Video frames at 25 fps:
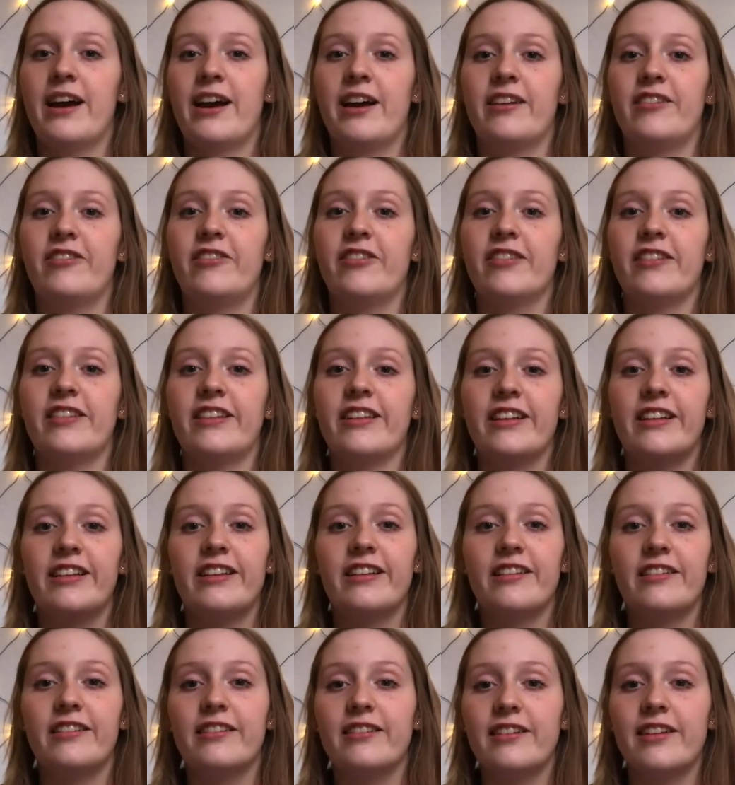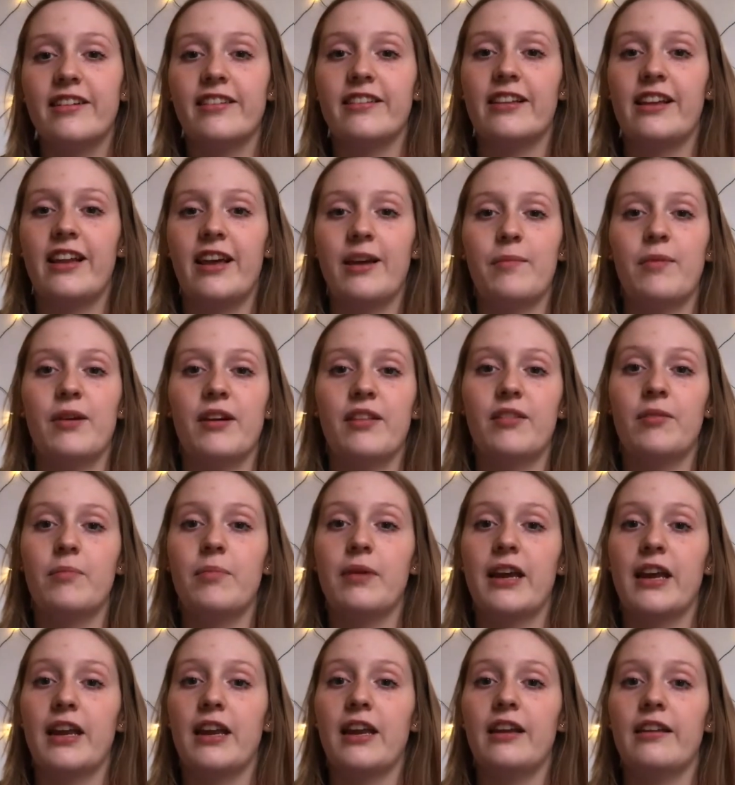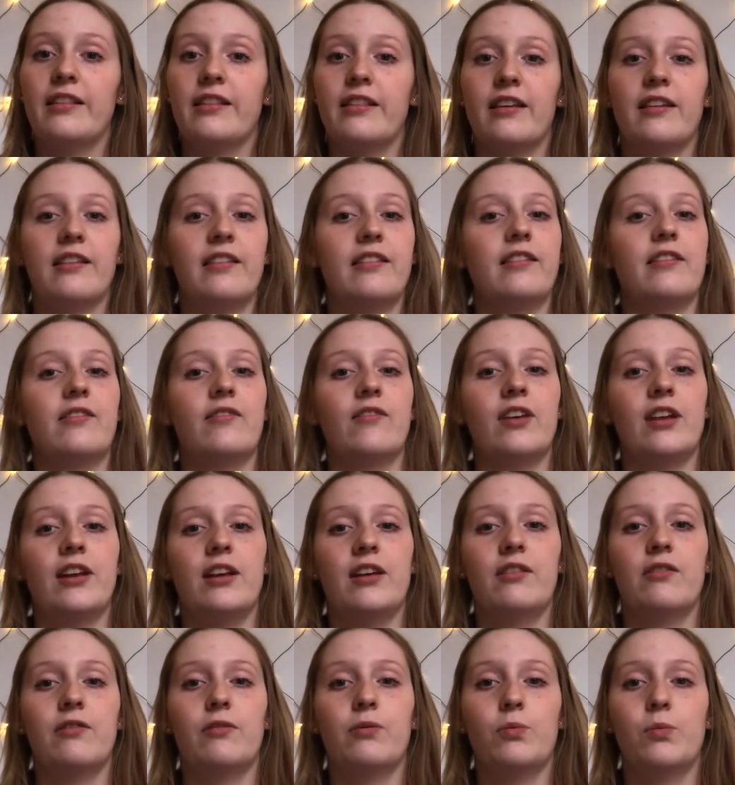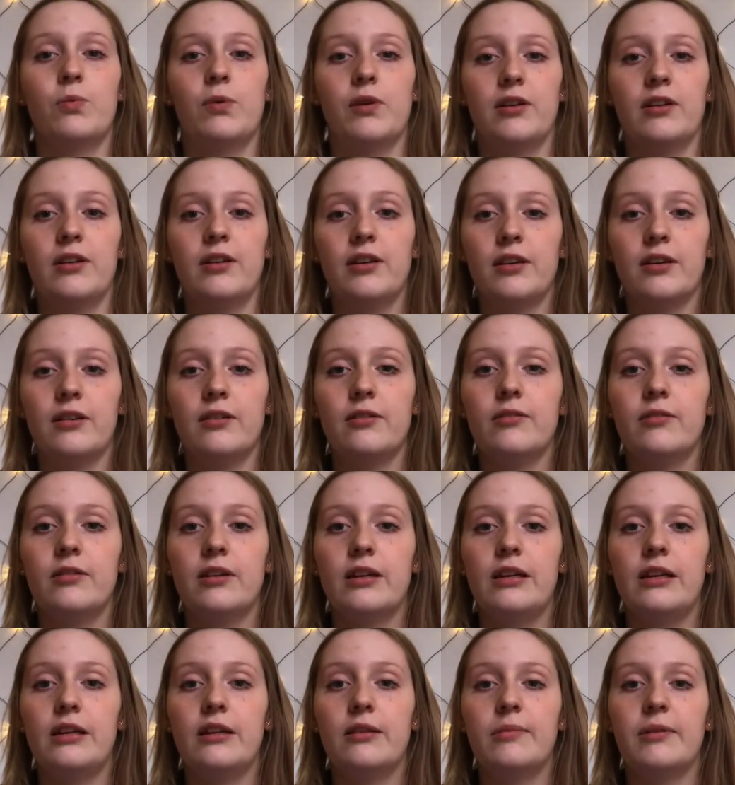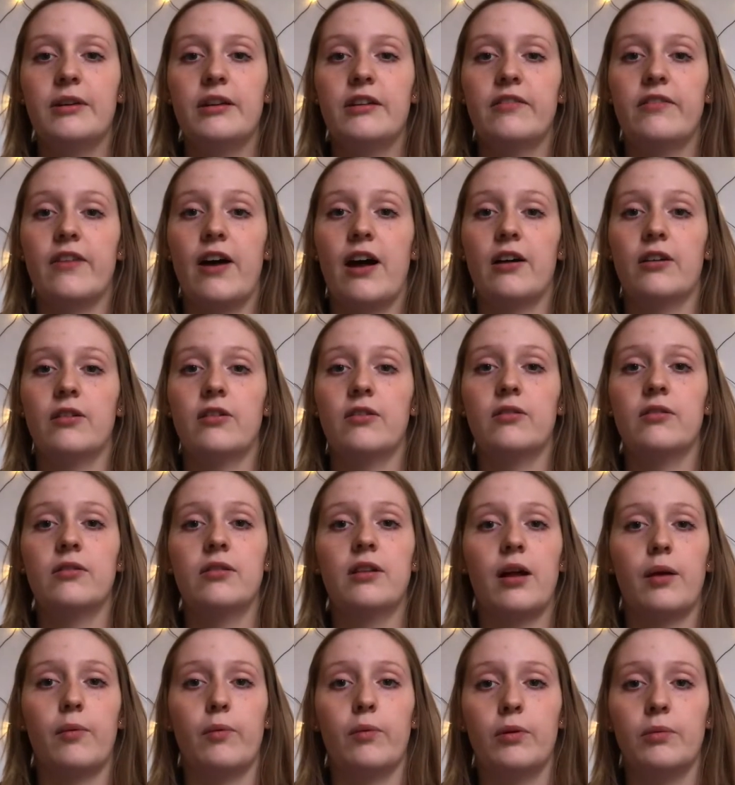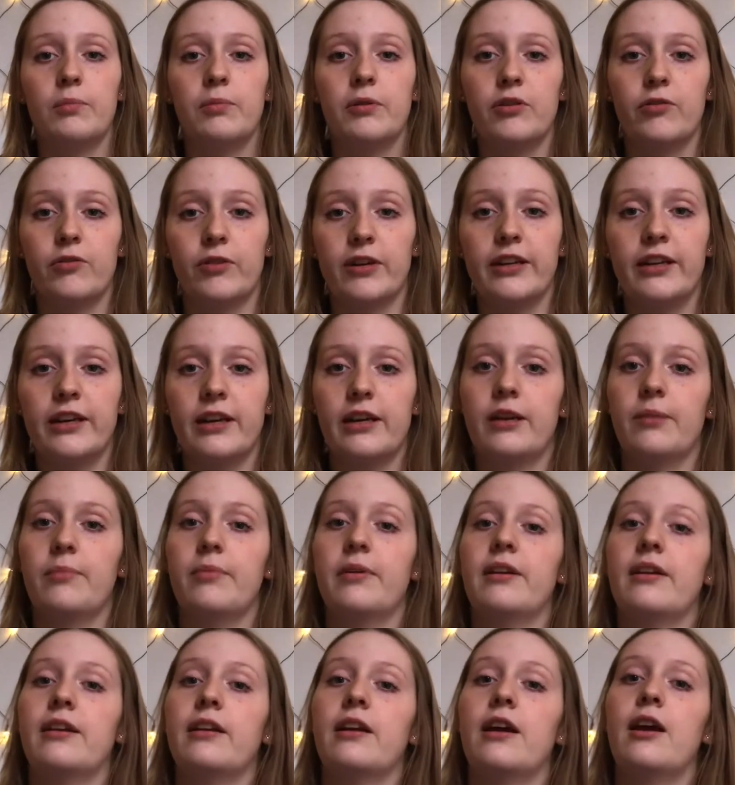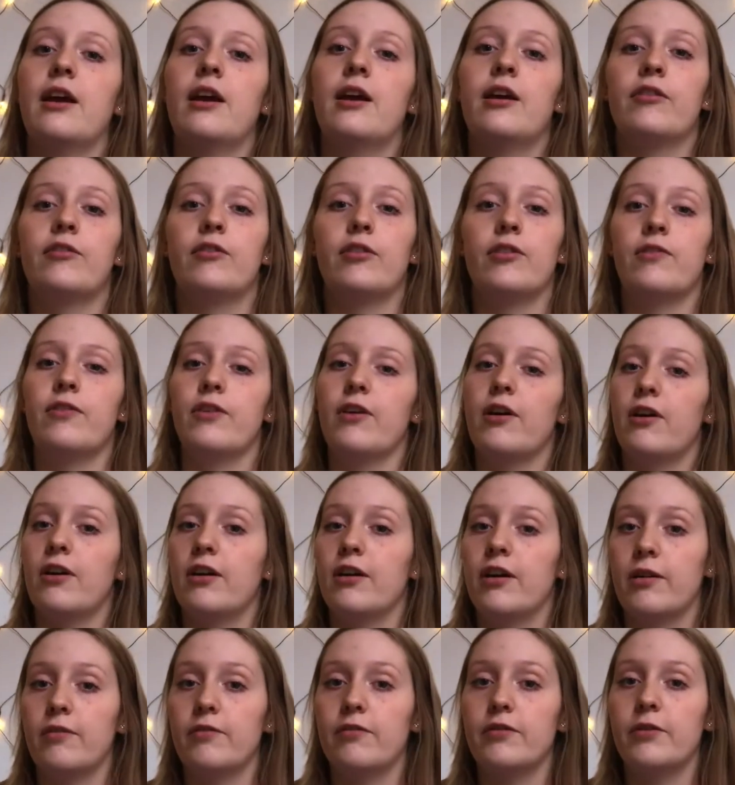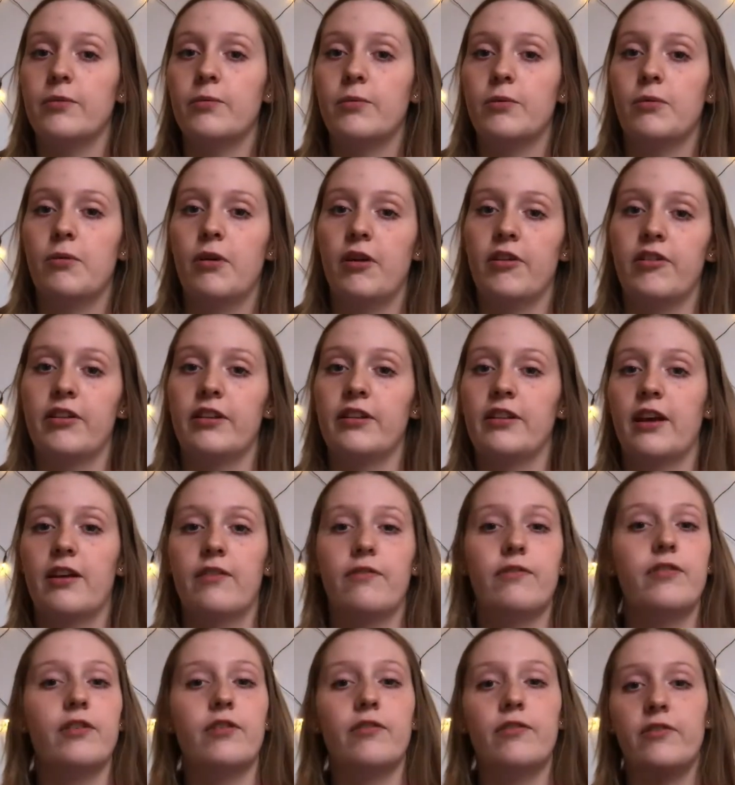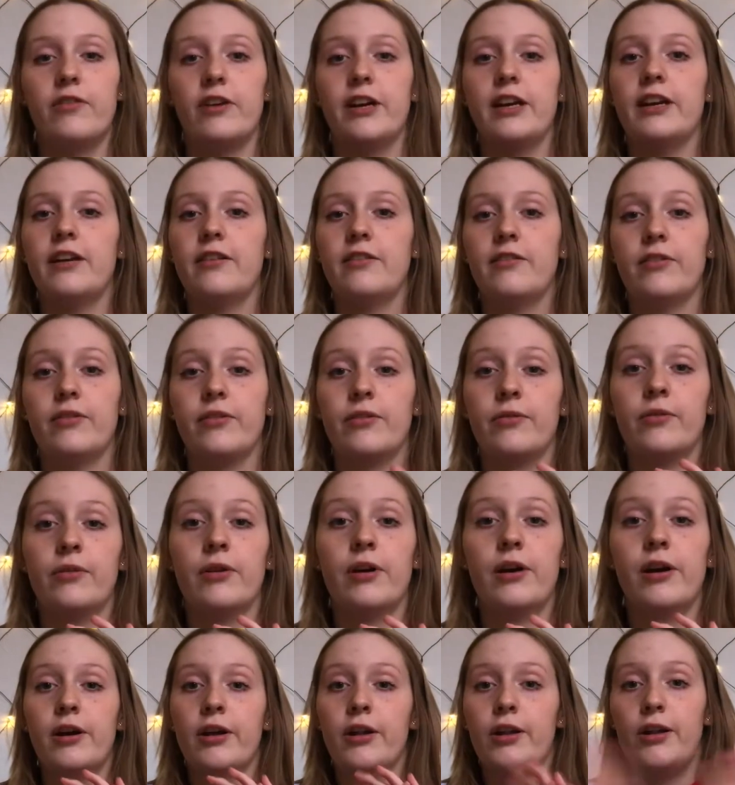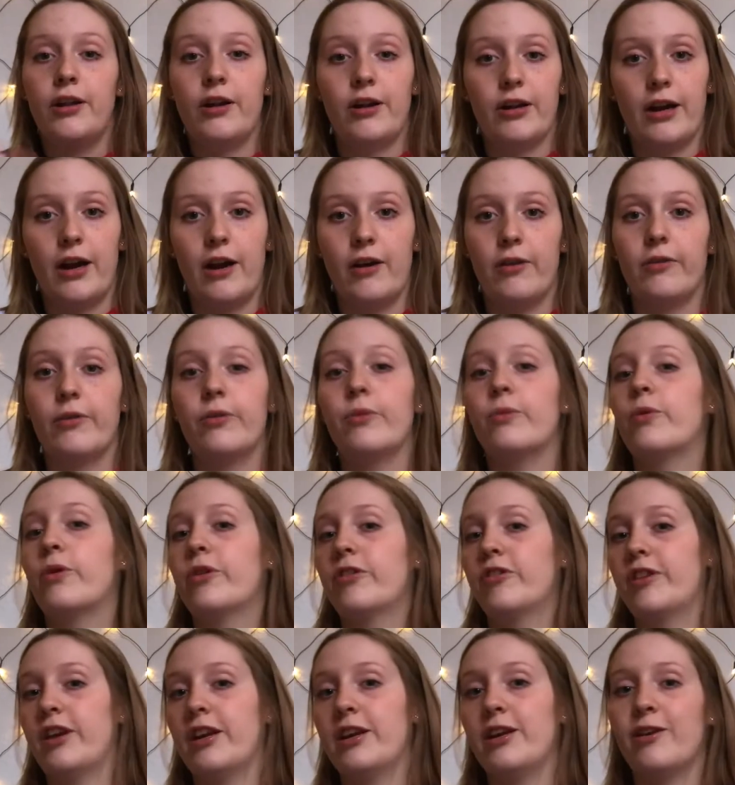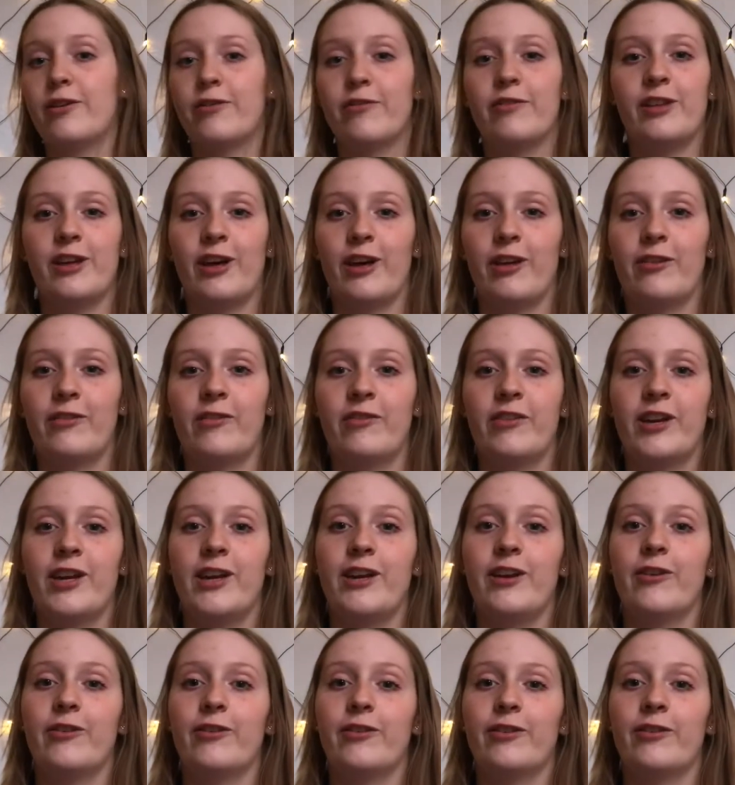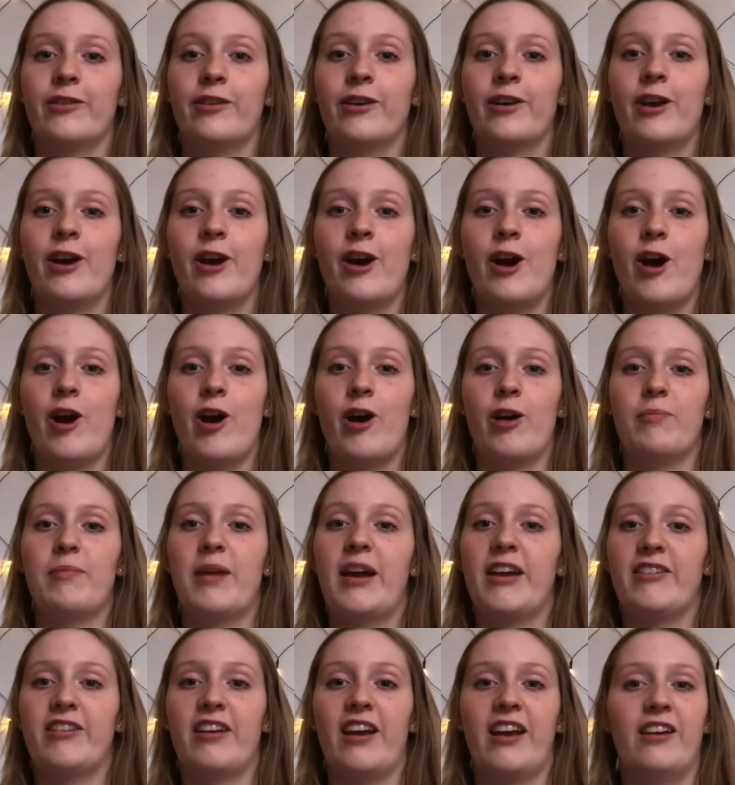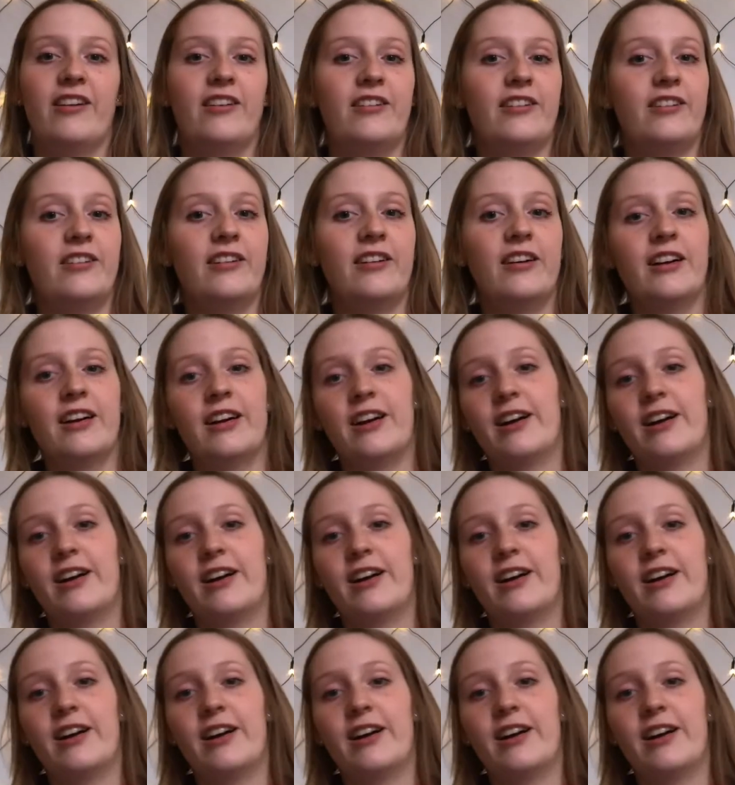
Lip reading: Just a little disclaimer at the beginning, this video will include a little bit of alcohol, I will be drinking a bit. So if you're uncomfortable watching that, feel free to lock out, watch any of the other videos on my channel,